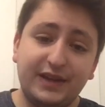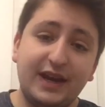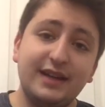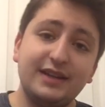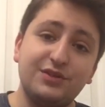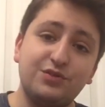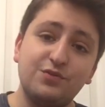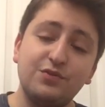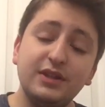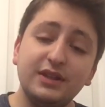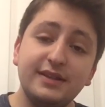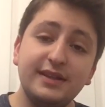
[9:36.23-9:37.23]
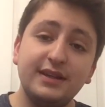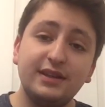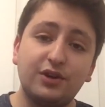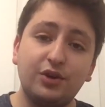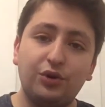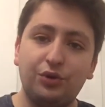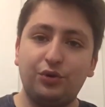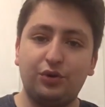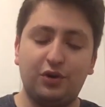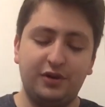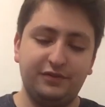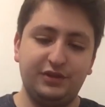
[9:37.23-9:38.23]
That is really the
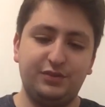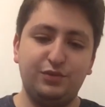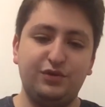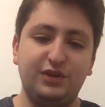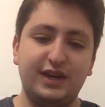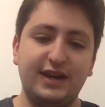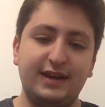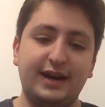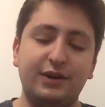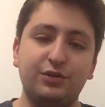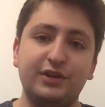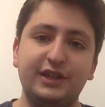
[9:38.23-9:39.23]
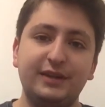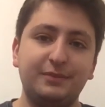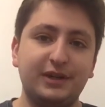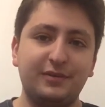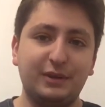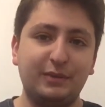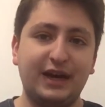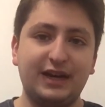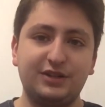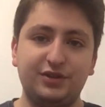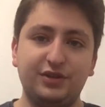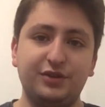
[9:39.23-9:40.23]
core of this movie, and I will keep coming
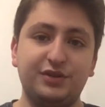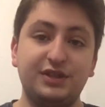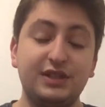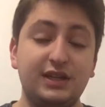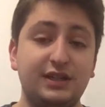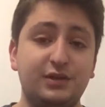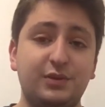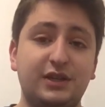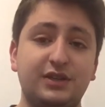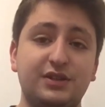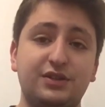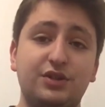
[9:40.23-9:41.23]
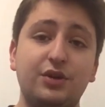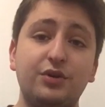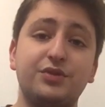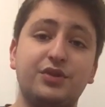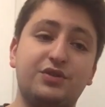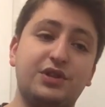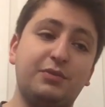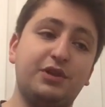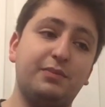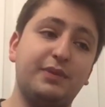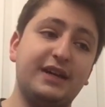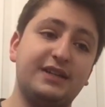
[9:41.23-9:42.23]
back to those scenes because those are some of
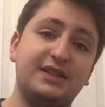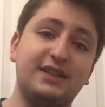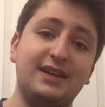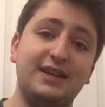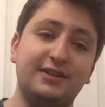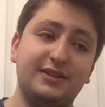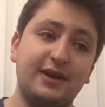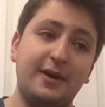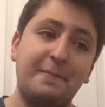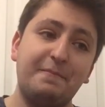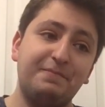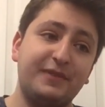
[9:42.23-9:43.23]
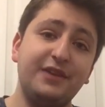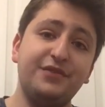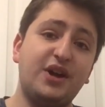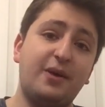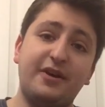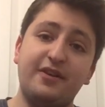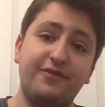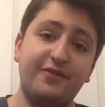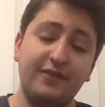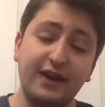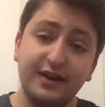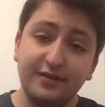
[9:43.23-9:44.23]
the best scenes, if not my
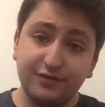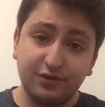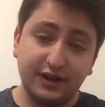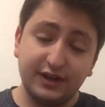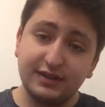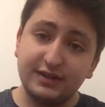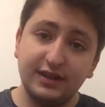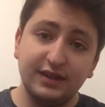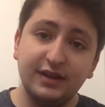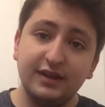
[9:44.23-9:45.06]
favorite